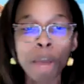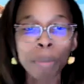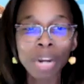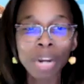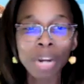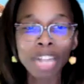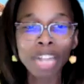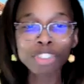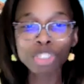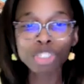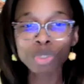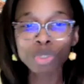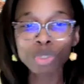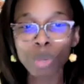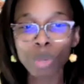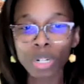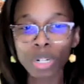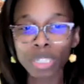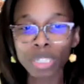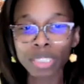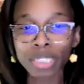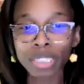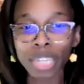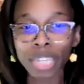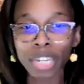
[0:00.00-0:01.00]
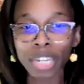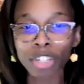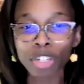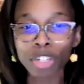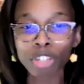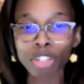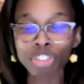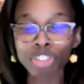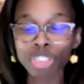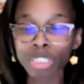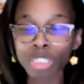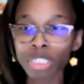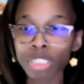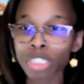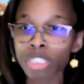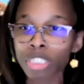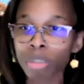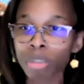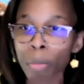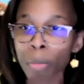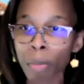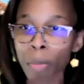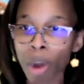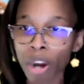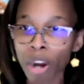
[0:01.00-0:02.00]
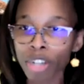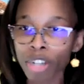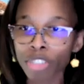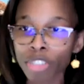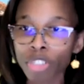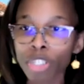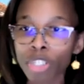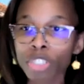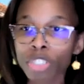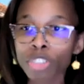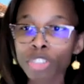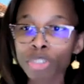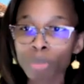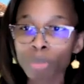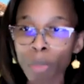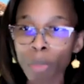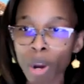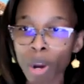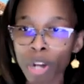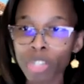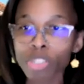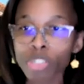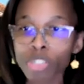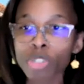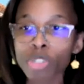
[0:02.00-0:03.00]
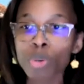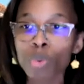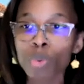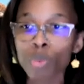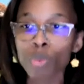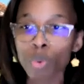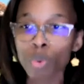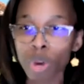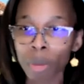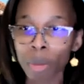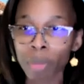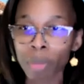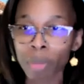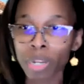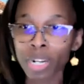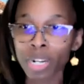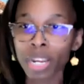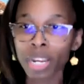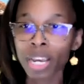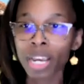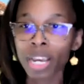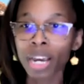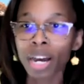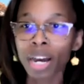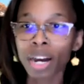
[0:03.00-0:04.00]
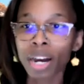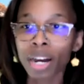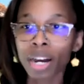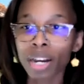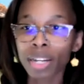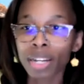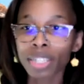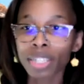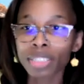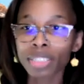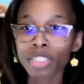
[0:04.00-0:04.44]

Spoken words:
But I just want to say, you know, she's a smart woman. It's